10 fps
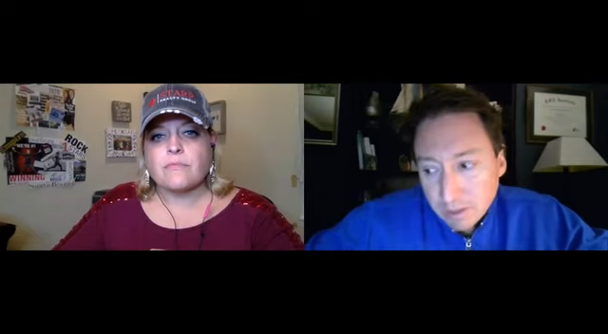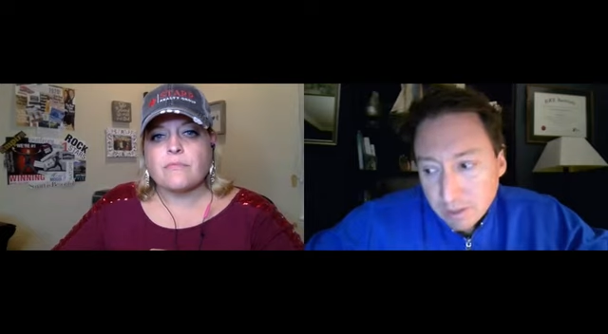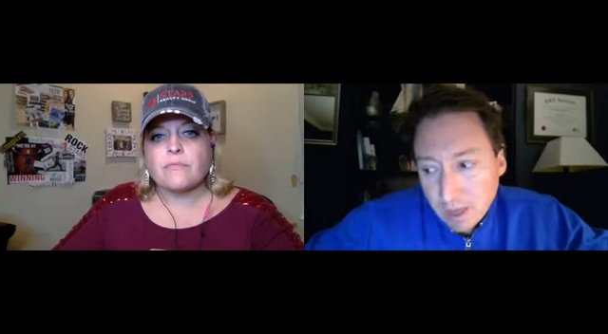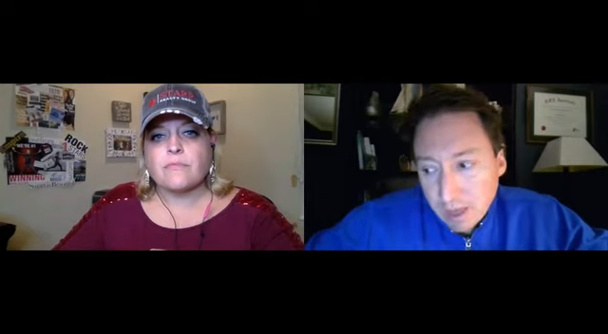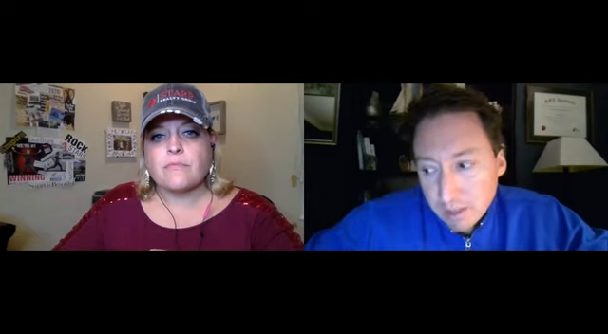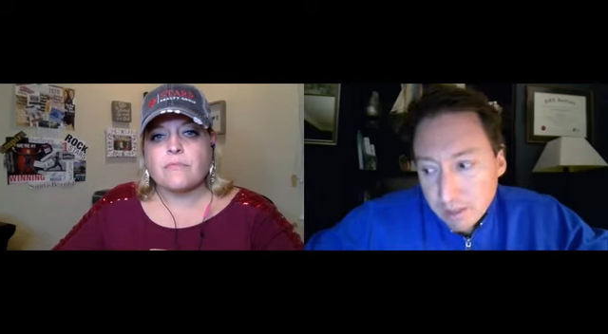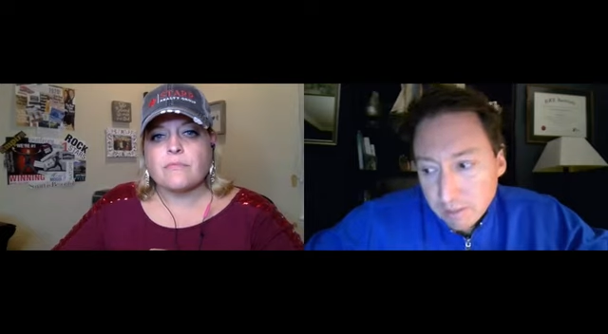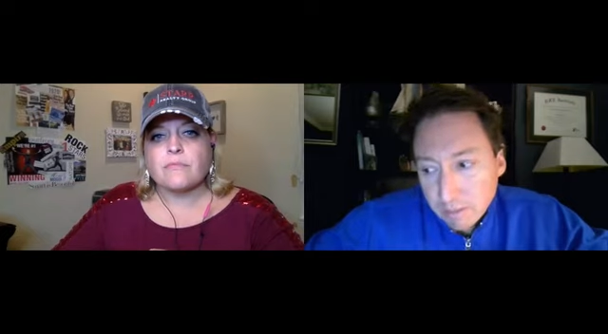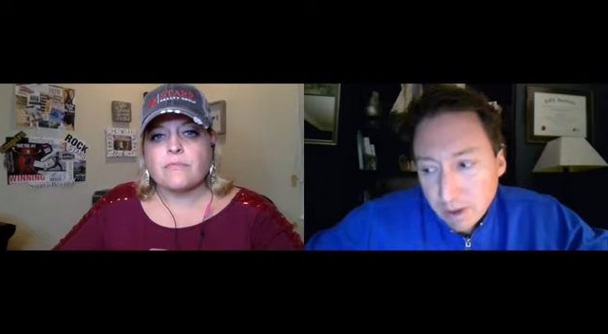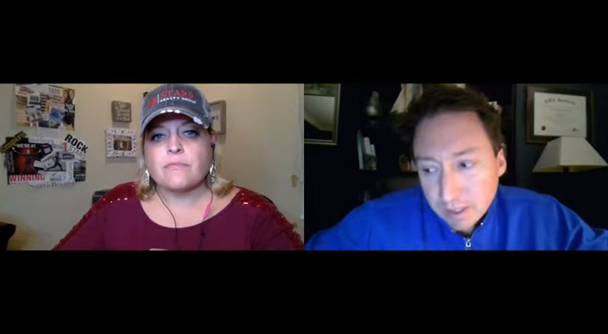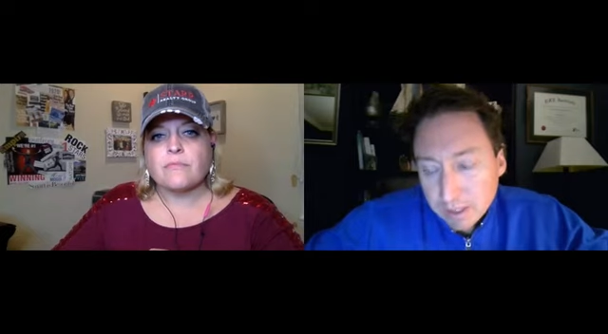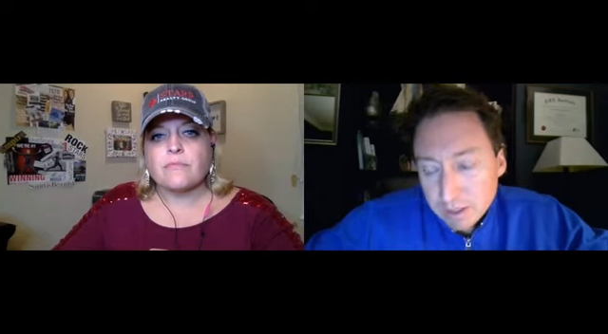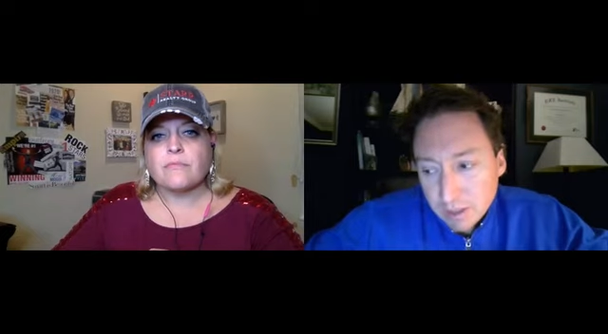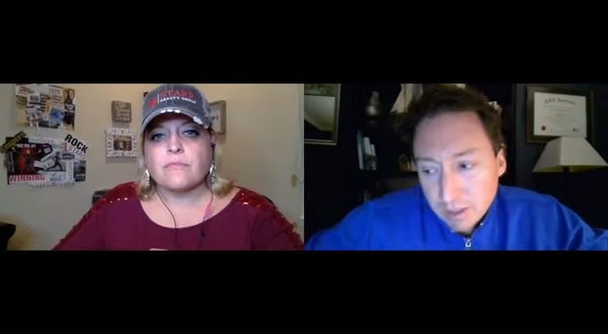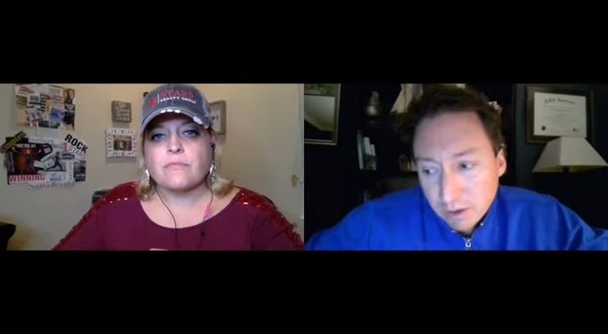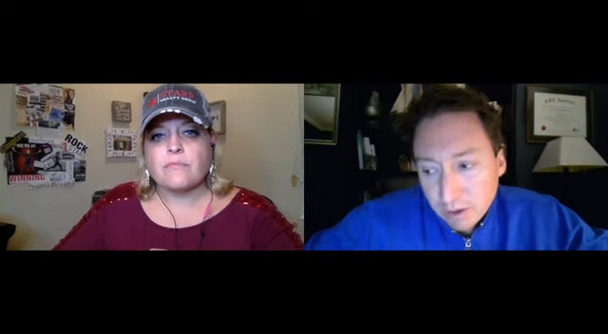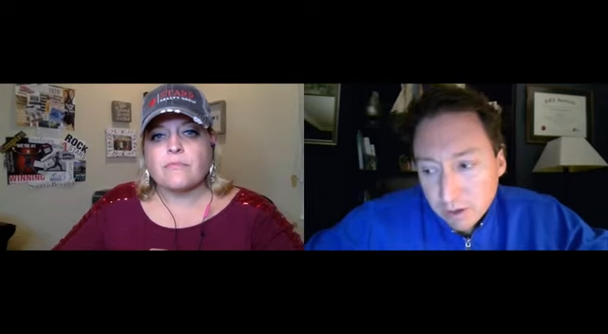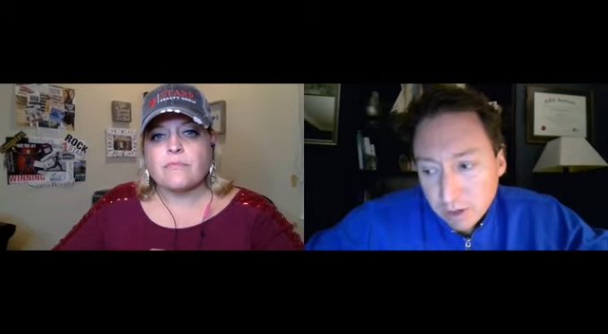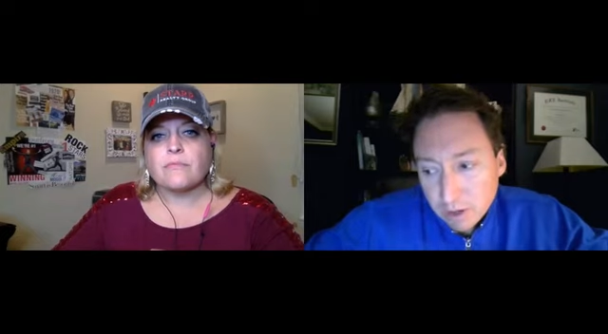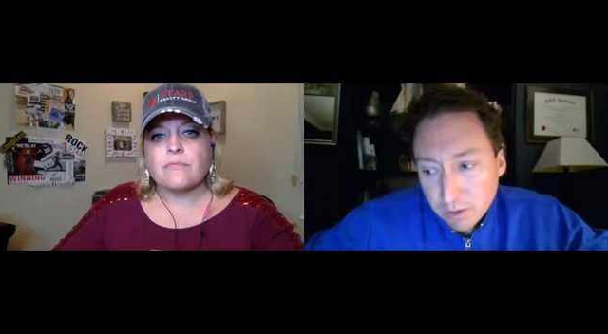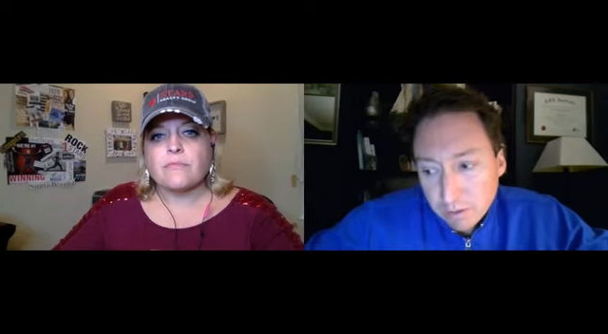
Speaker 1: that the monies that are going to go